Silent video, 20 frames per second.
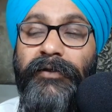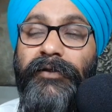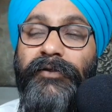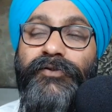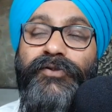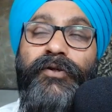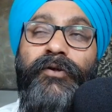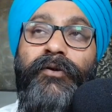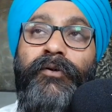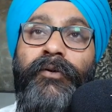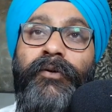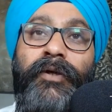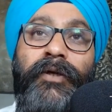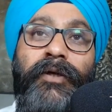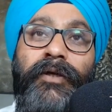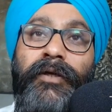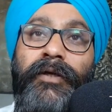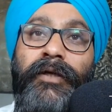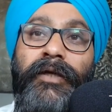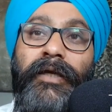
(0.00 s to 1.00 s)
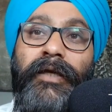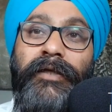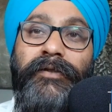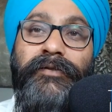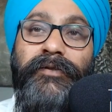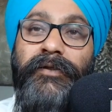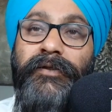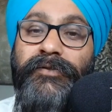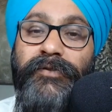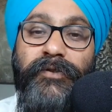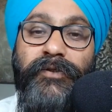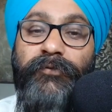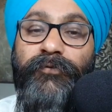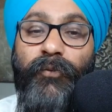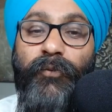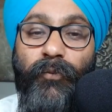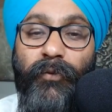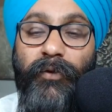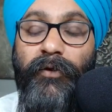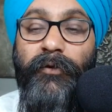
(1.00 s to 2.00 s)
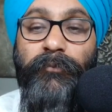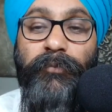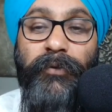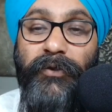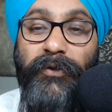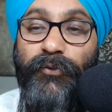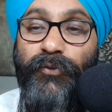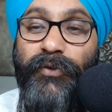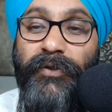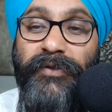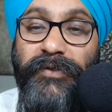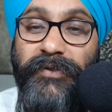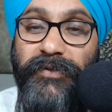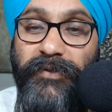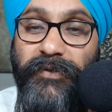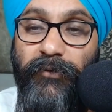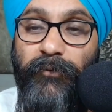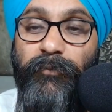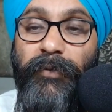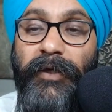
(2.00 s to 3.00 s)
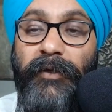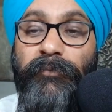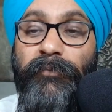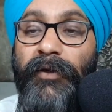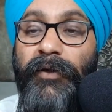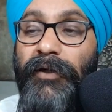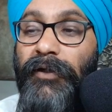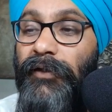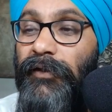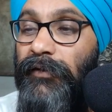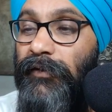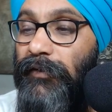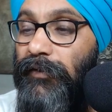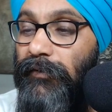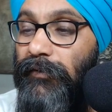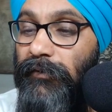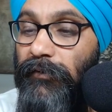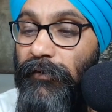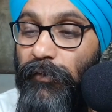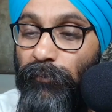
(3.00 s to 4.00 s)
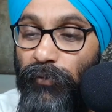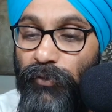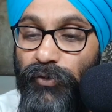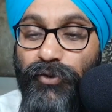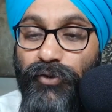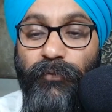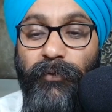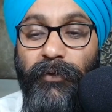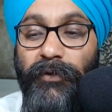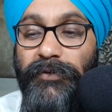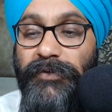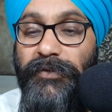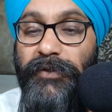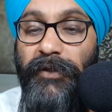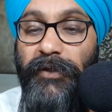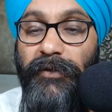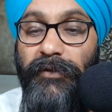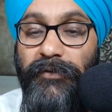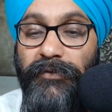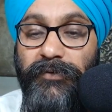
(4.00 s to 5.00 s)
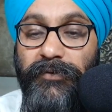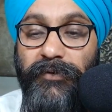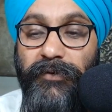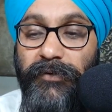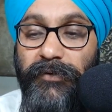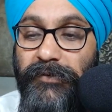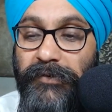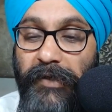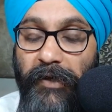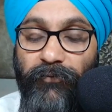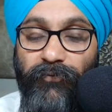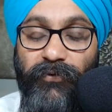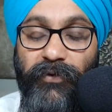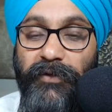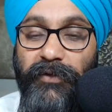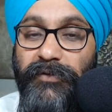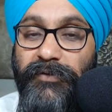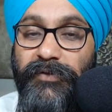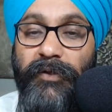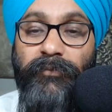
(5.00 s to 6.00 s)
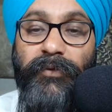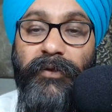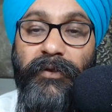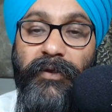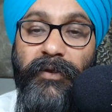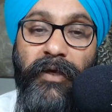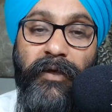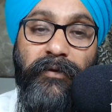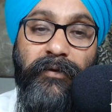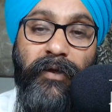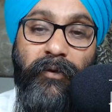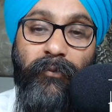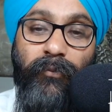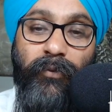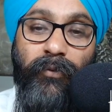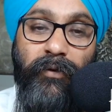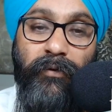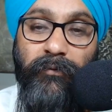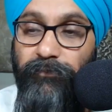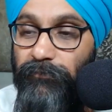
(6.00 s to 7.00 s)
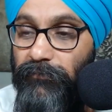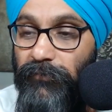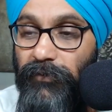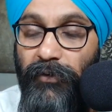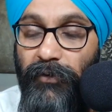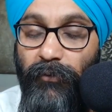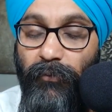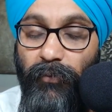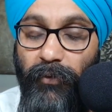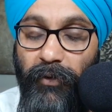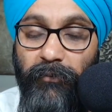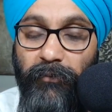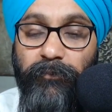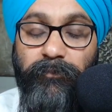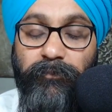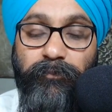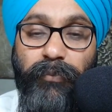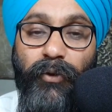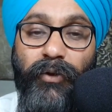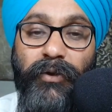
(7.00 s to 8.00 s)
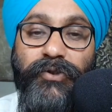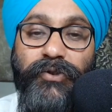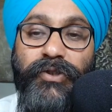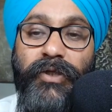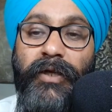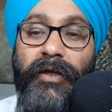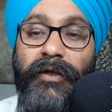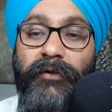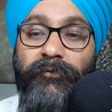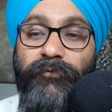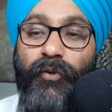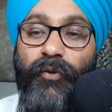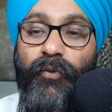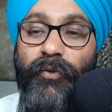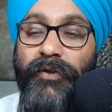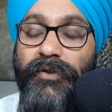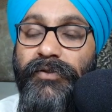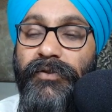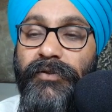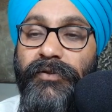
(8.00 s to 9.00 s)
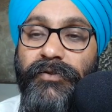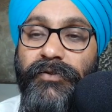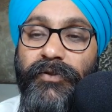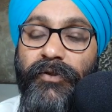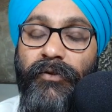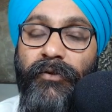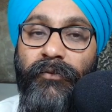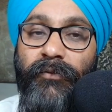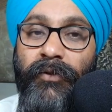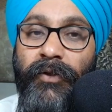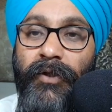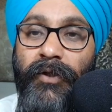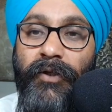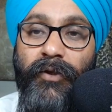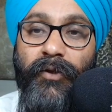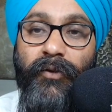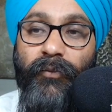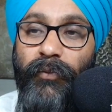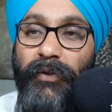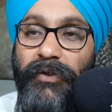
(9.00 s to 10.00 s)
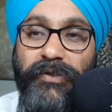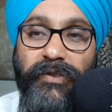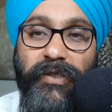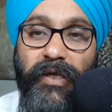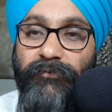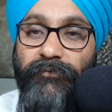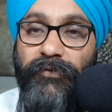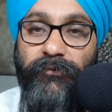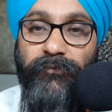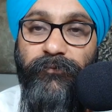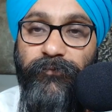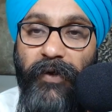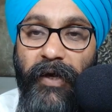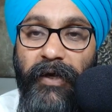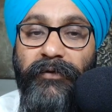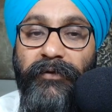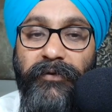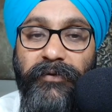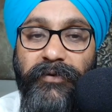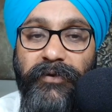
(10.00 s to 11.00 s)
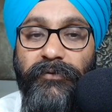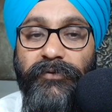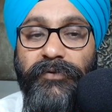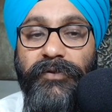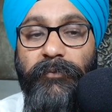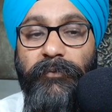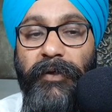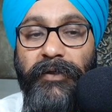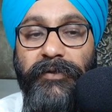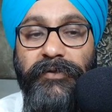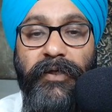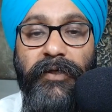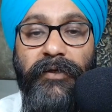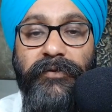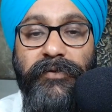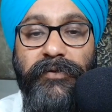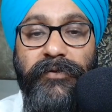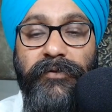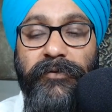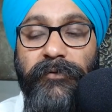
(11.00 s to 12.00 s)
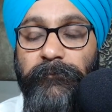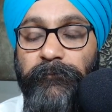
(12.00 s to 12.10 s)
And so it's a different world, but you can still make money. Commercial real estate is definitely something that we're bullish on, of course. And so we just have to find the deals that make sense.